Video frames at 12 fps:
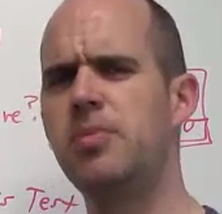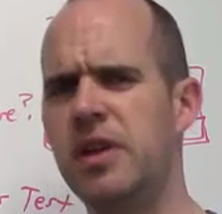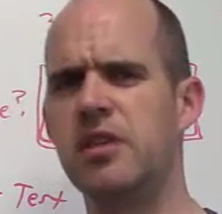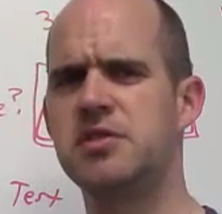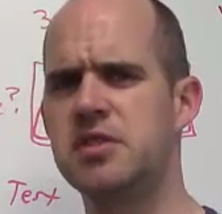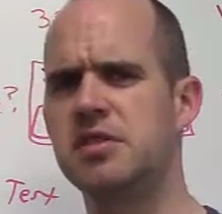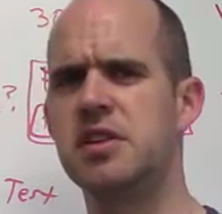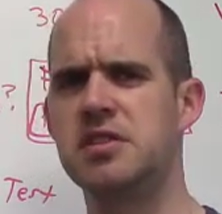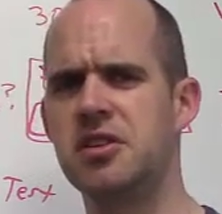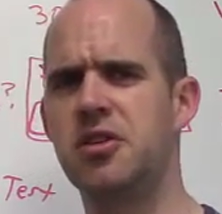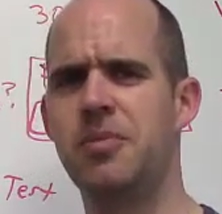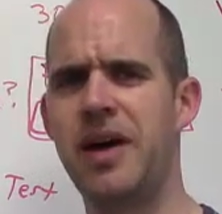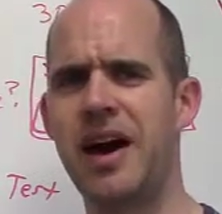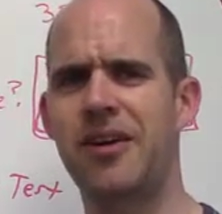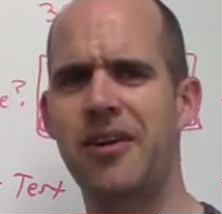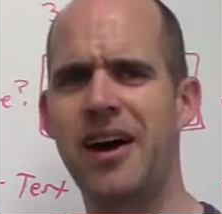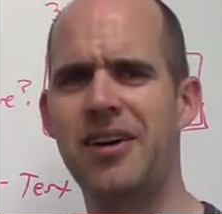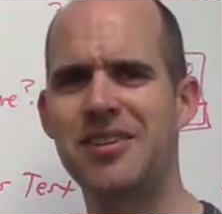bit of statistical
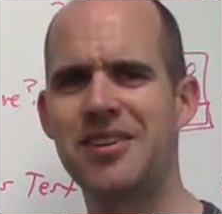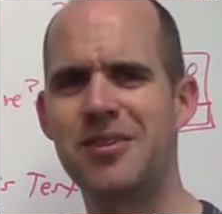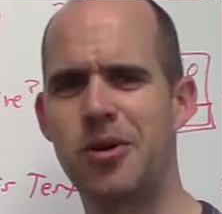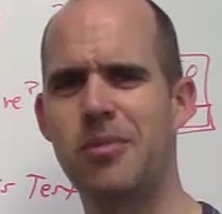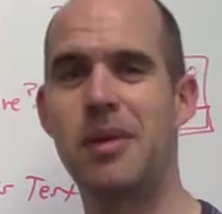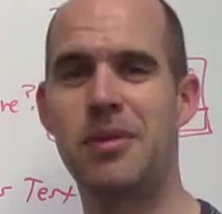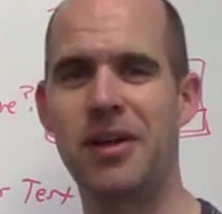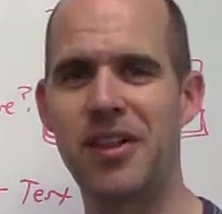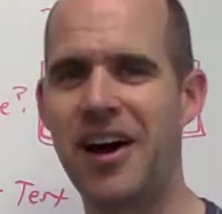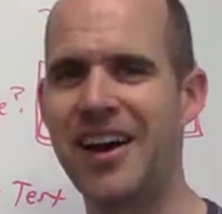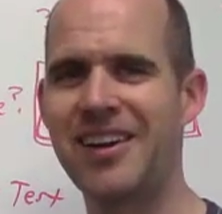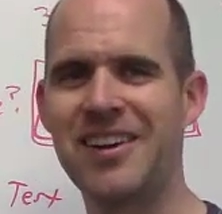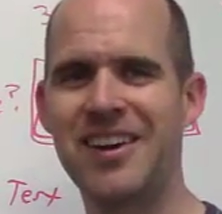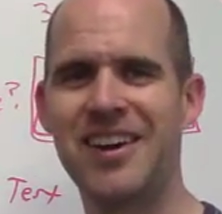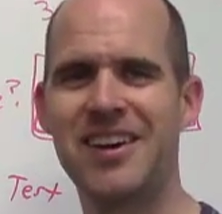background, or maybe a lot,